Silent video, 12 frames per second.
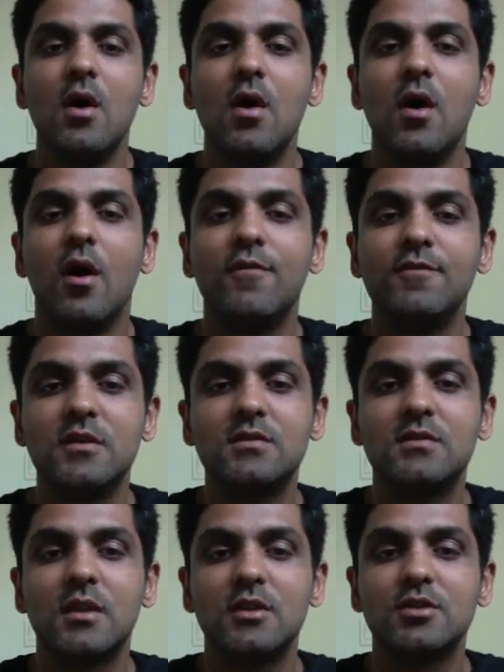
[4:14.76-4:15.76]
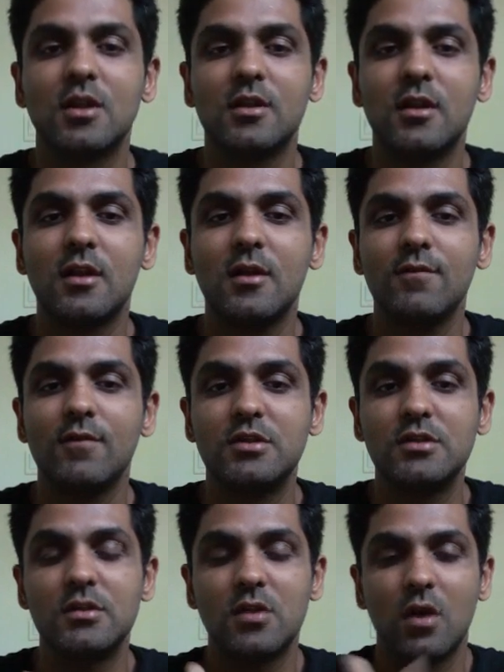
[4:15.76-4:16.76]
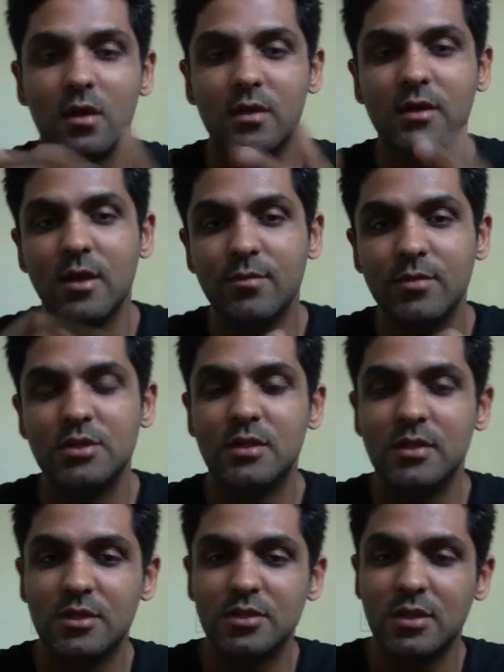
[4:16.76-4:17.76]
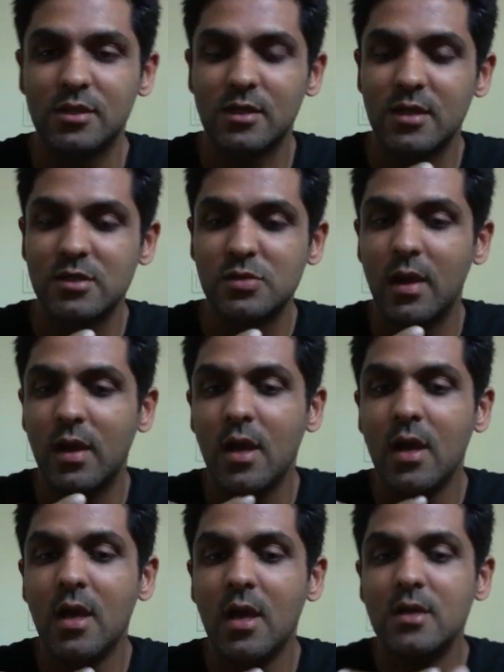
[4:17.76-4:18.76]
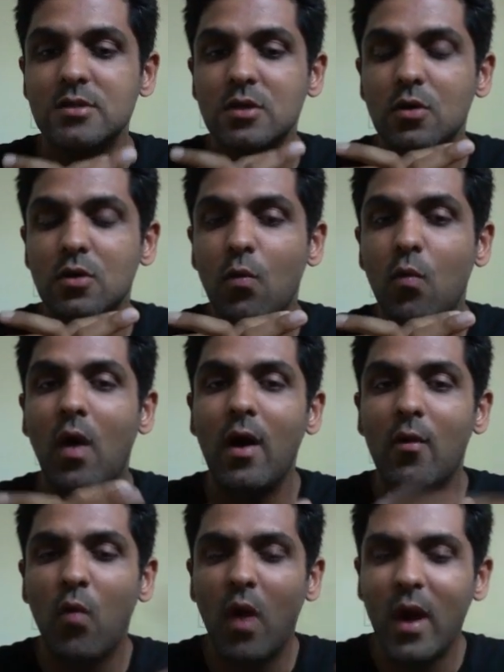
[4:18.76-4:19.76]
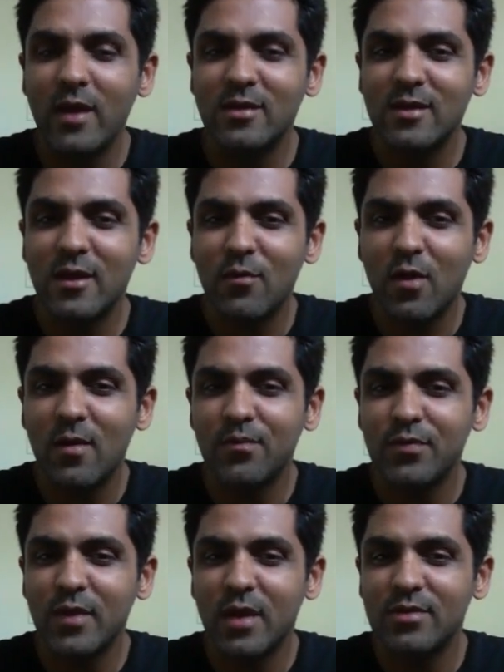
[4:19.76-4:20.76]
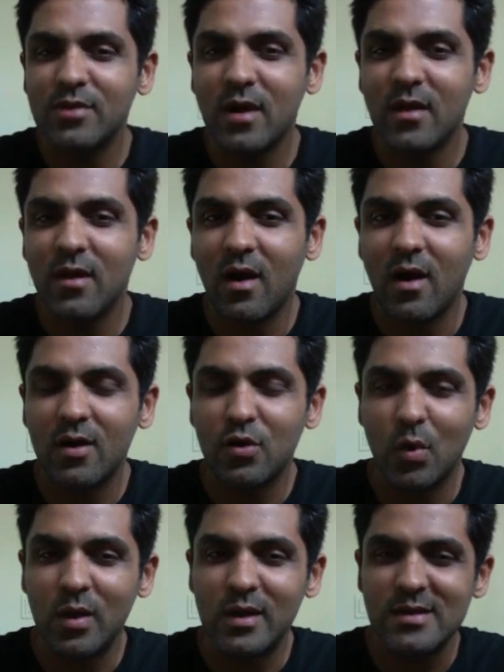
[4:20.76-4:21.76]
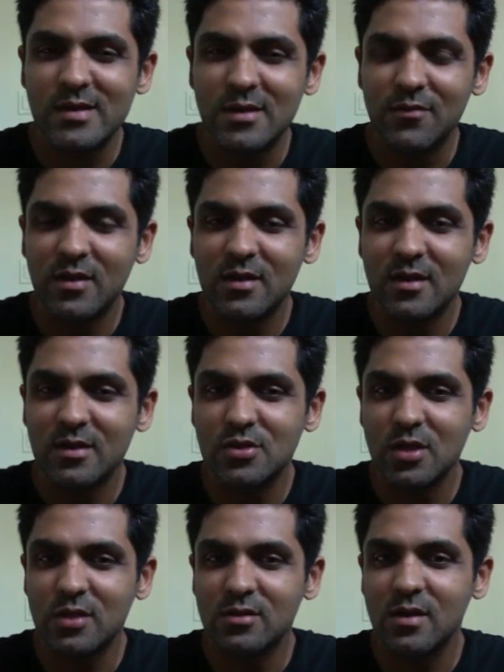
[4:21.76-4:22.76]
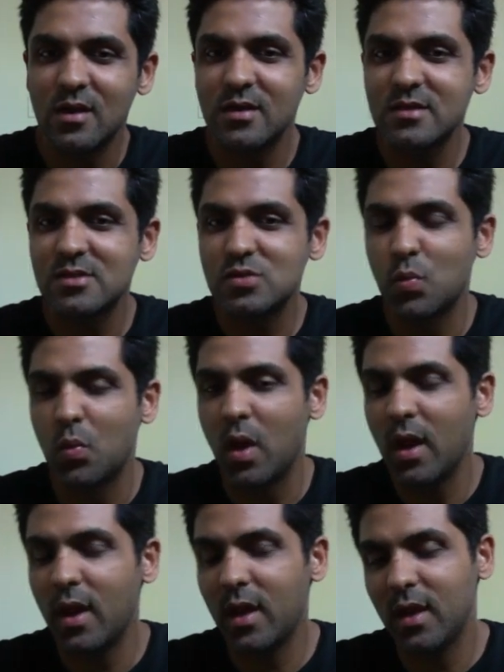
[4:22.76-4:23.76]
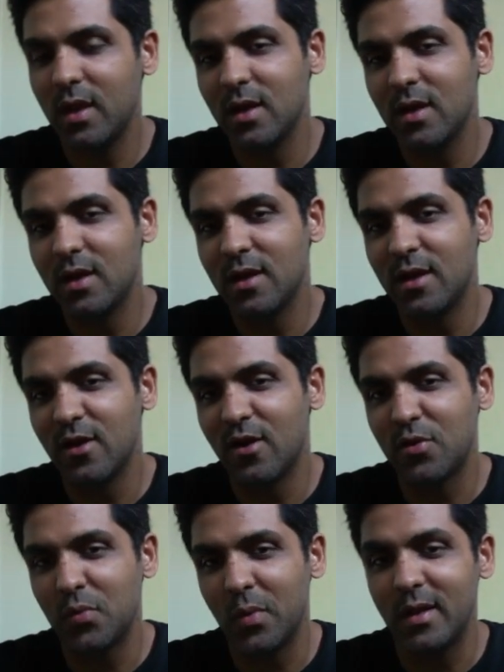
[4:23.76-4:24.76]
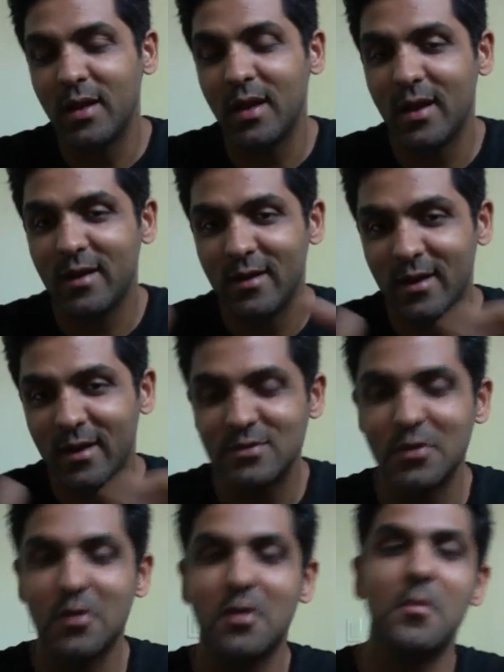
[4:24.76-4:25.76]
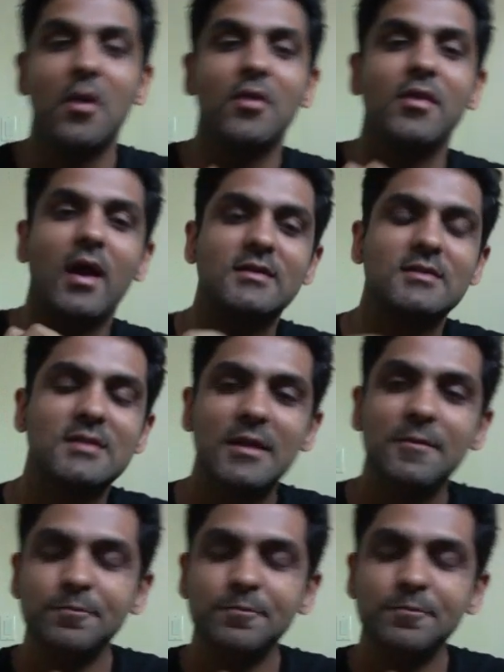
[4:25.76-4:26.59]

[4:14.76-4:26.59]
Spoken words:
of this nakshatra, which is called the Abhijit Nakshatra as well. So why there are 27 nakshatras? Why not 28? Let's talk about that. See,